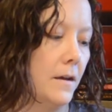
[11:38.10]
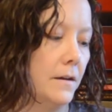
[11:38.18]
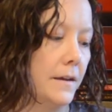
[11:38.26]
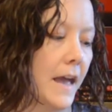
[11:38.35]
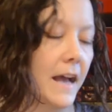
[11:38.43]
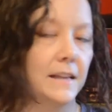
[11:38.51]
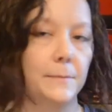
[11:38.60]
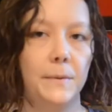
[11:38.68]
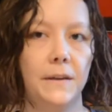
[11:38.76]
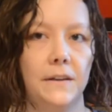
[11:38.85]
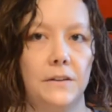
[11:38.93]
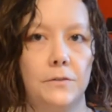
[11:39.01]

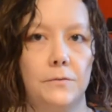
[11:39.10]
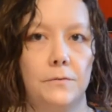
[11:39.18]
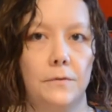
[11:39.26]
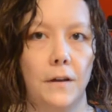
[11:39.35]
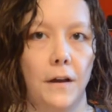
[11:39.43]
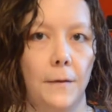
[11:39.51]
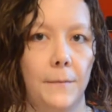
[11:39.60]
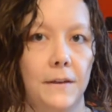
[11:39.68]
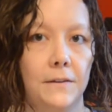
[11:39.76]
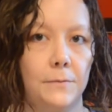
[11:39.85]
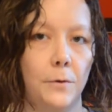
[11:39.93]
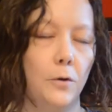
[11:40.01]
Caspian is,
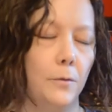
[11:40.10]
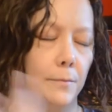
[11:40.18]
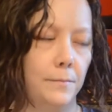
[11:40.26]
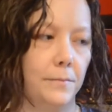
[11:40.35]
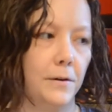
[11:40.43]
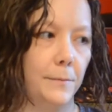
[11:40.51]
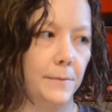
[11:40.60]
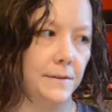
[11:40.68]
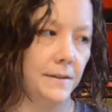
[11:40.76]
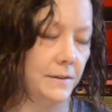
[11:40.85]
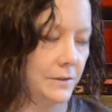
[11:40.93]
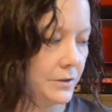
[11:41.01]
his whole purpose
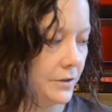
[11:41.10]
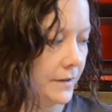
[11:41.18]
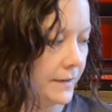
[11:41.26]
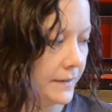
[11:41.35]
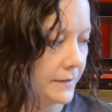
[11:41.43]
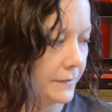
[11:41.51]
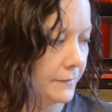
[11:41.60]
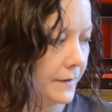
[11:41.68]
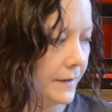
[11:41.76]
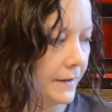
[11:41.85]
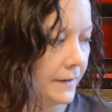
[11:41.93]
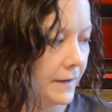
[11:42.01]
in this journey is to
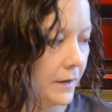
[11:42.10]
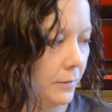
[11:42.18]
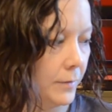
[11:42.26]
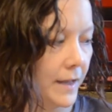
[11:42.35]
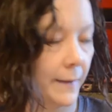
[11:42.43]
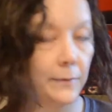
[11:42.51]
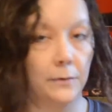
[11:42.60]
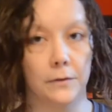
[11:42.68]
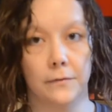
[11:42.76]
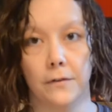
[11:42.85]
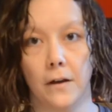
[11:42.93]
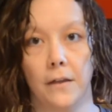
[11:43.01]
find out what happened to his
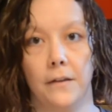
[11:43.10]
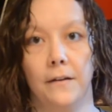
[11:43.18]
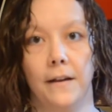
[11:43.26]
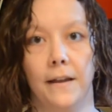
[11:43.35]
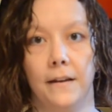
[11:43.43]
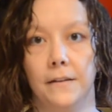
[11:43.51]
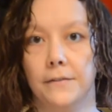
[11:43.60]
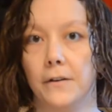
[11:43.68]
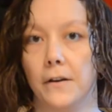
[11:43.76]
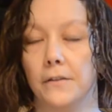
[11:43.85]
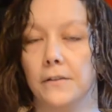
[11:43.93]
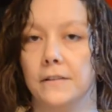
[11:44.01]
father and his
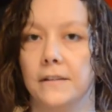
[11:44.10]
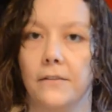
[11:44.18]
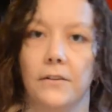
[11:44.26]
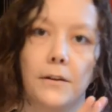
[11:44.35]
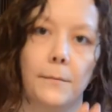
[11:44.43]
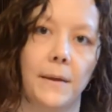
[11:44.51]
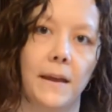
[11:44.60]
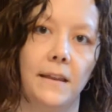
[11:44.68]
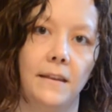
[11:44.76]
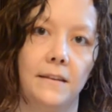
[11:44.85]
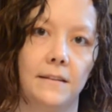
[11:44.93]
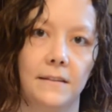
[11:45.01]
father's 7
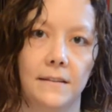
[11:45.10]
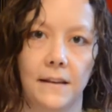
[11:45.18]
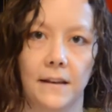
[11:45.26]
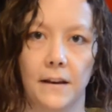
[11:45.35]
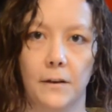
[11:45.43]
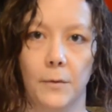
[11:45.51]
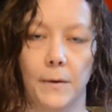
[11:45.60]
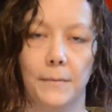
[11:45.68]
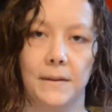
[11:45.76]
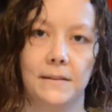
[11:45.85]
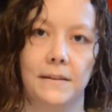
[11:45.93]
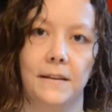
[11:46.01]
companions, because they kind of went
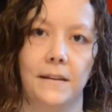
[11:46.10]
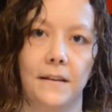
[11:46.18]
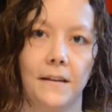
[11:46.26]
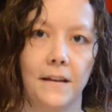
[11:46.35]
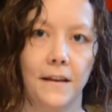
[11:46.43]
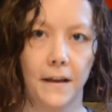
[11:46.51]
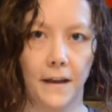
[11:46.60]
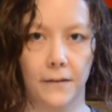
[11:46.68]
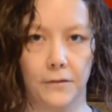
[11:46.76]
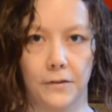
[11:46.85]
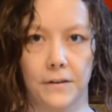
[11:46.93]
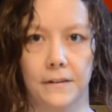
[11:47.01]
missing
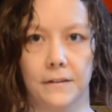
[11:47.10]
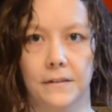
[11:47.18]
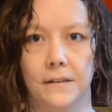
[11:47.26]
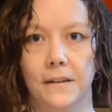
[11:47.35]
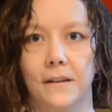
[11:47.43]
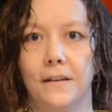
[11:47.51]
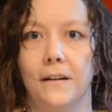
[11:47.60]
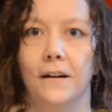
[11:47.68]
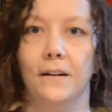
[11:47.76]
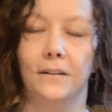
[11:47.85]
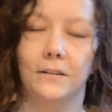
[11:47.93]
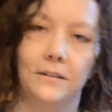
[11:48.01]
after his
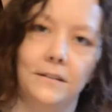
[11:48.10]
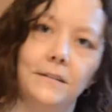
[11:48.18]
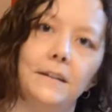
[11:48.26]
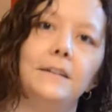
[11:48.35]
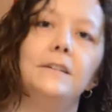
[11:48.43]
uncle,